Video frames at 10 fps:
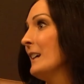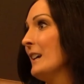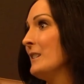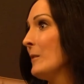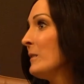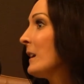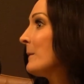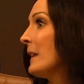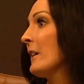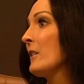and numbing
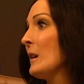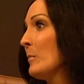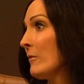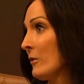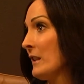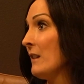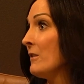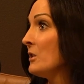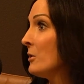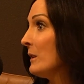up the area before they
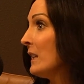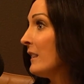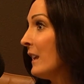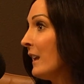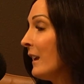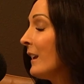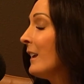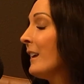even do anything.